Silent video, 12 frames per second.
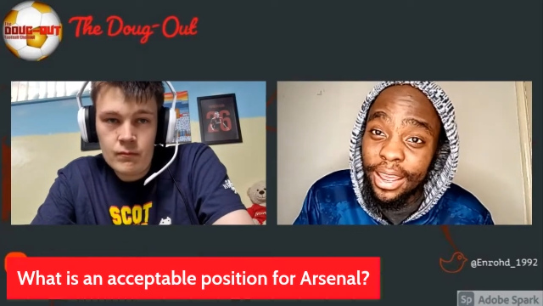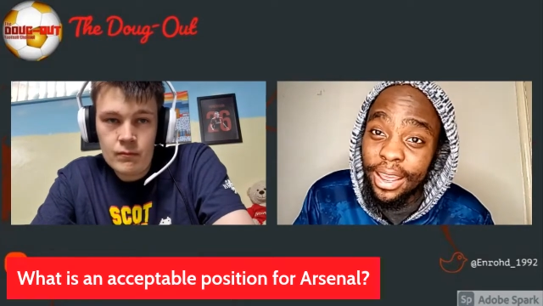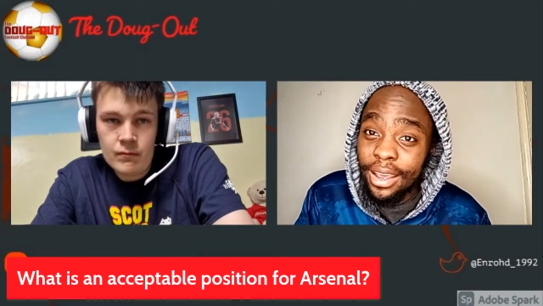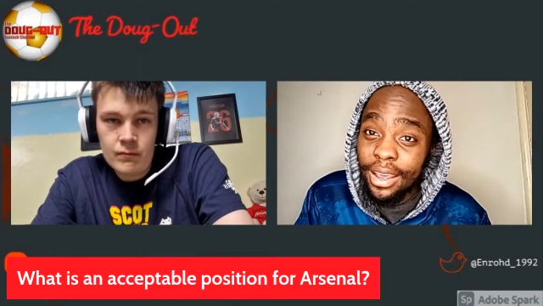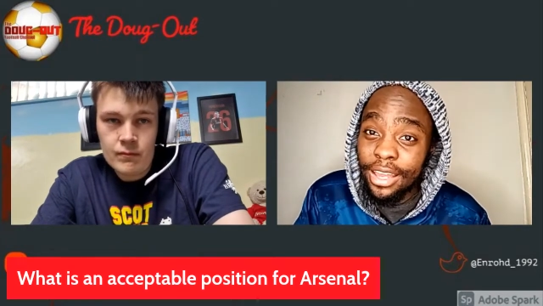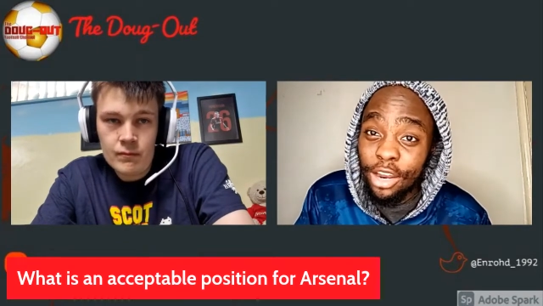
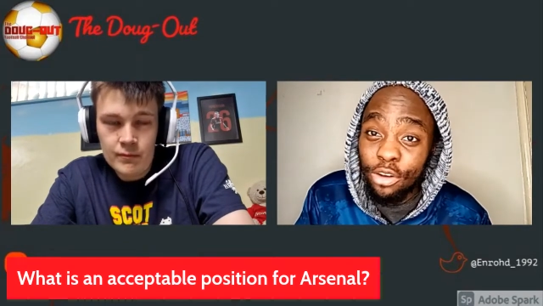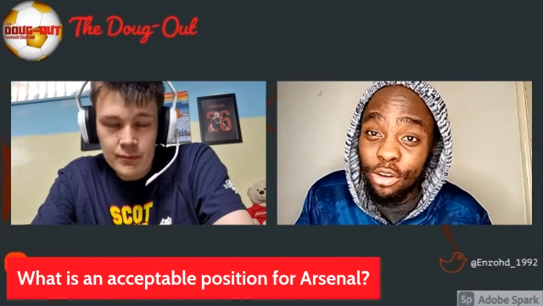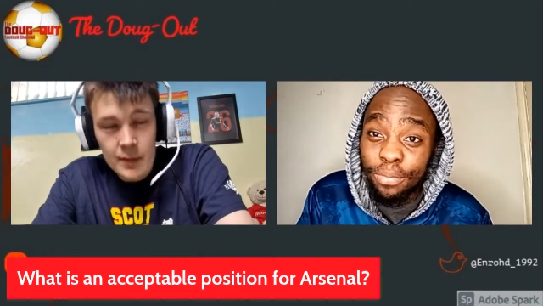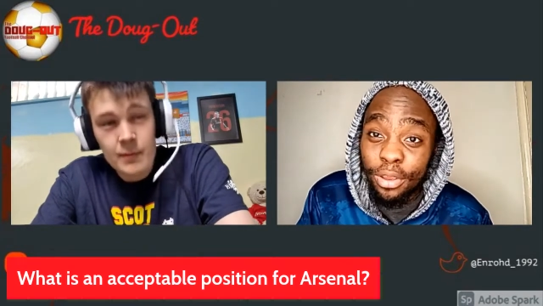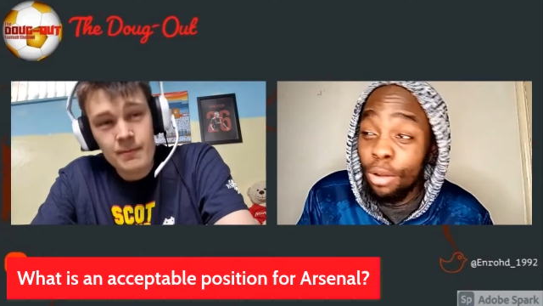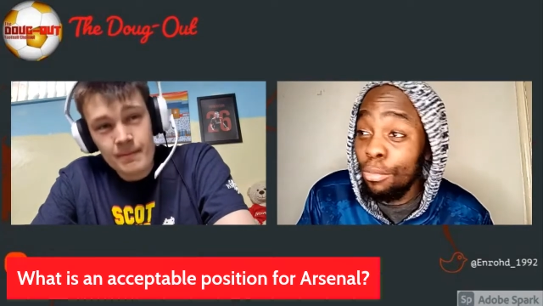Speaker 1: That will be
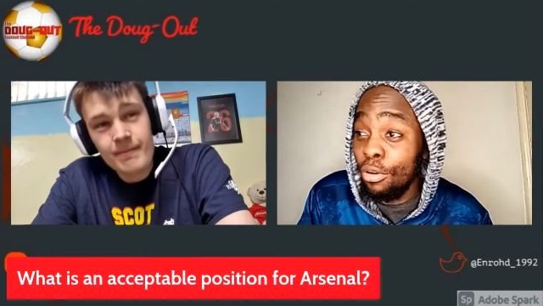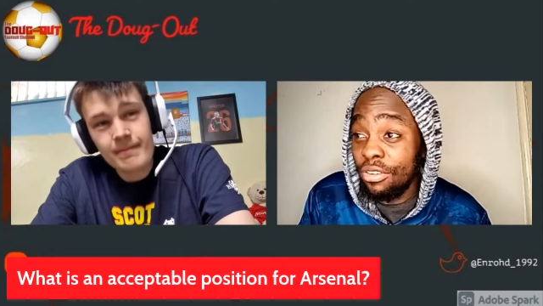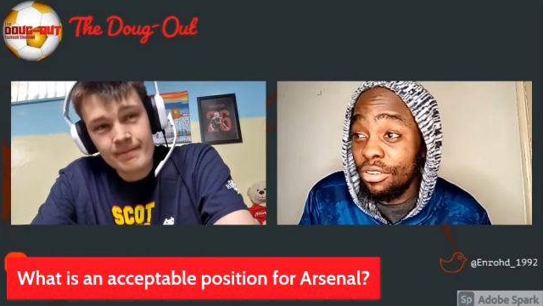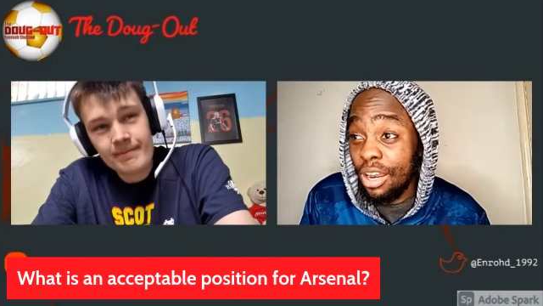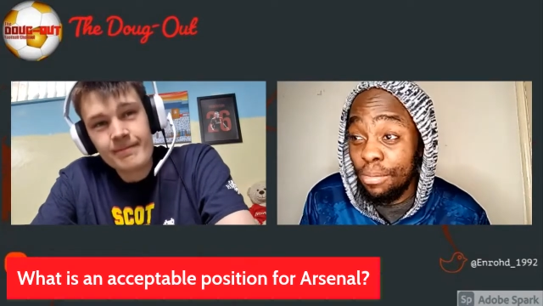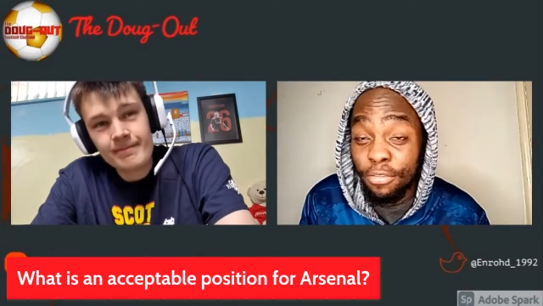almost, and
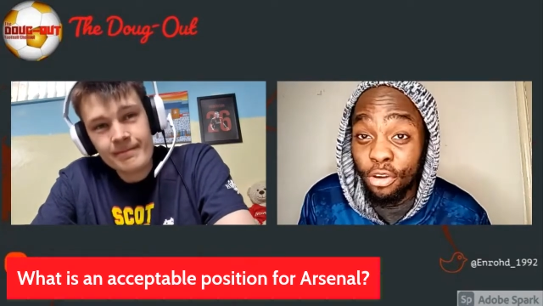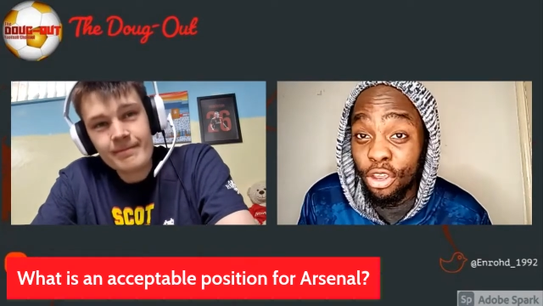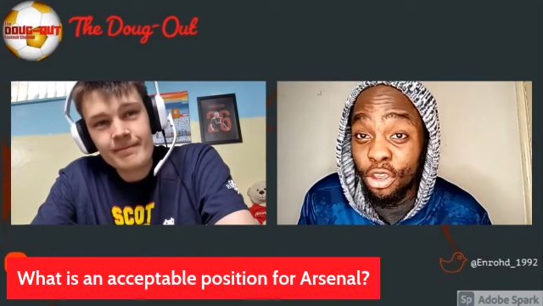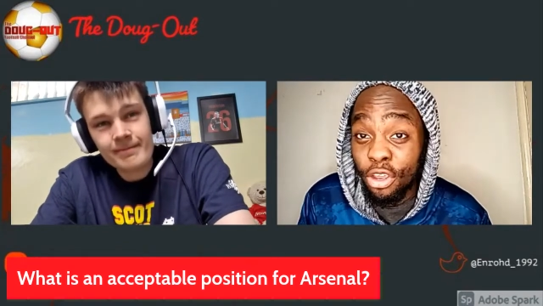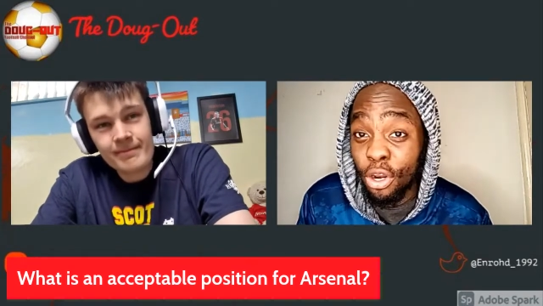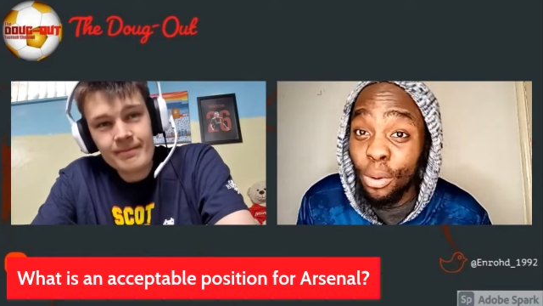before you know
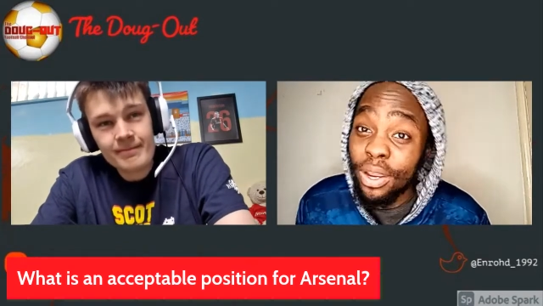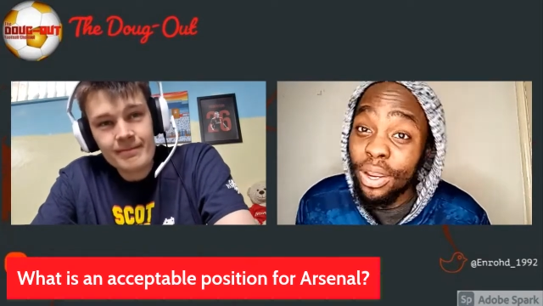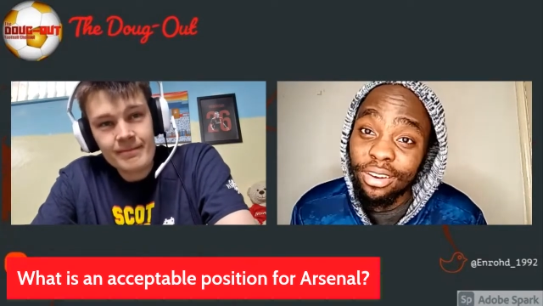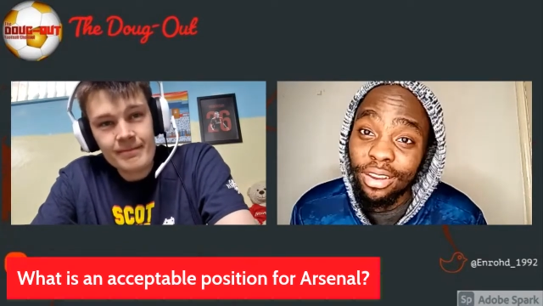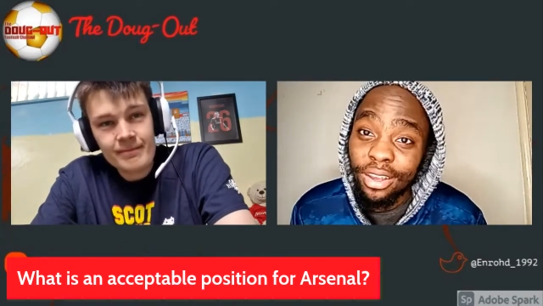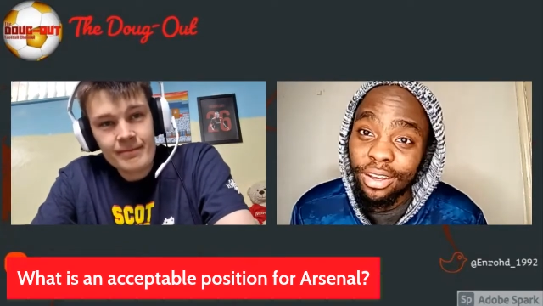it,
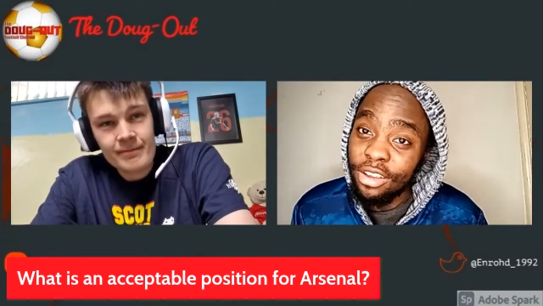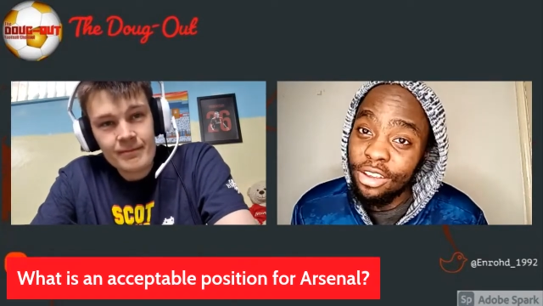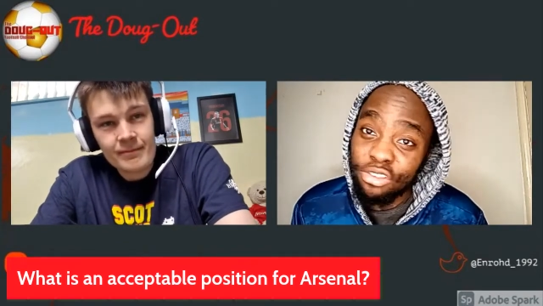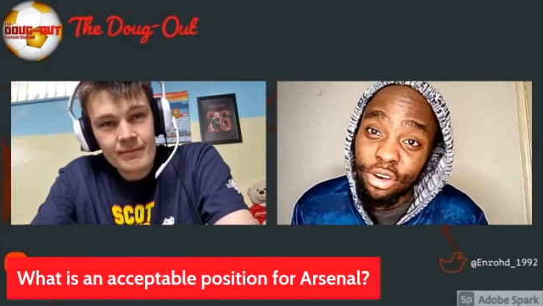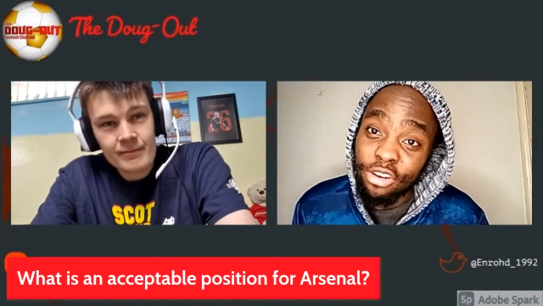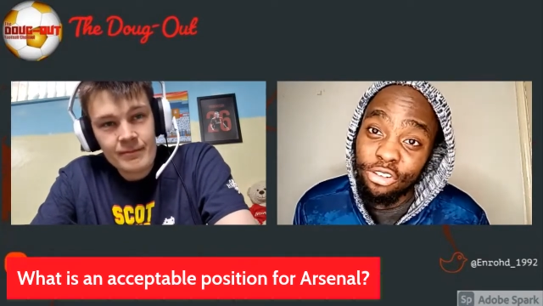it's
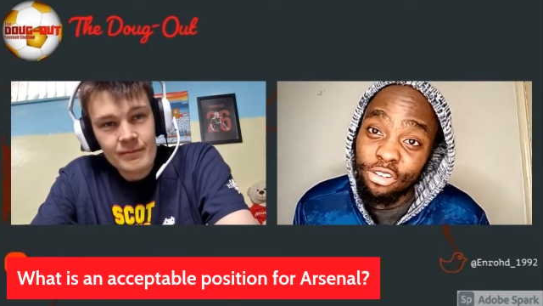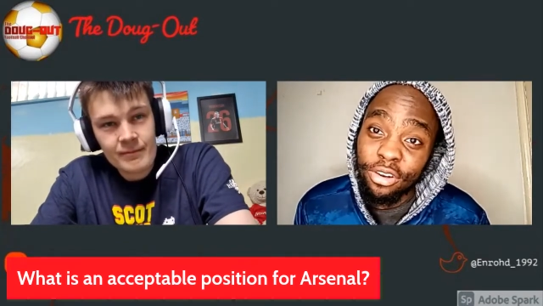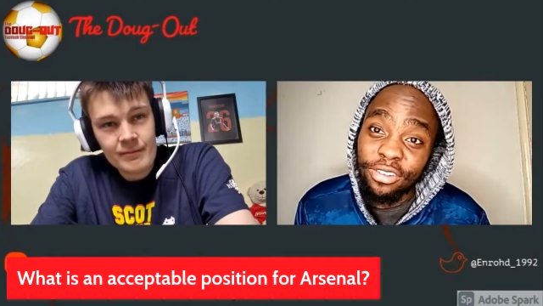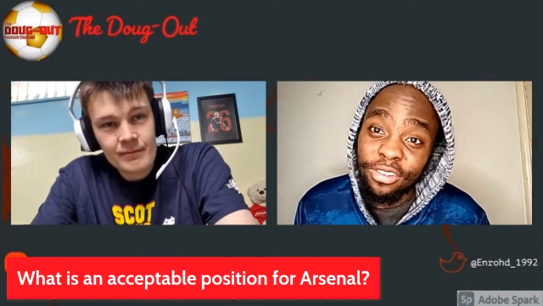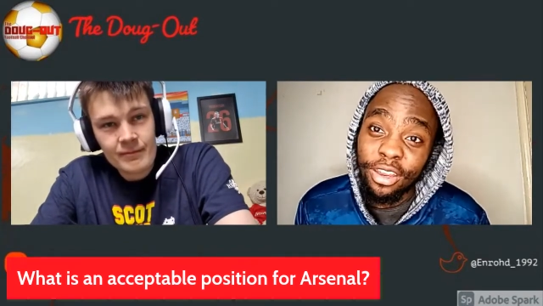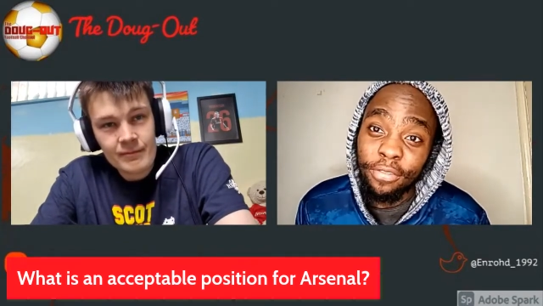
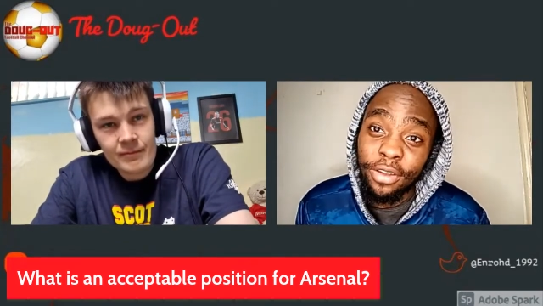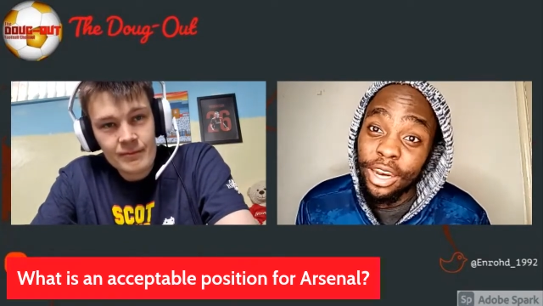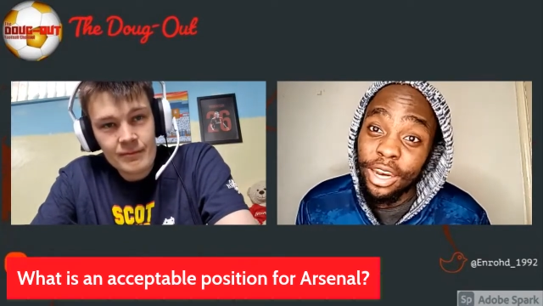2027 and it's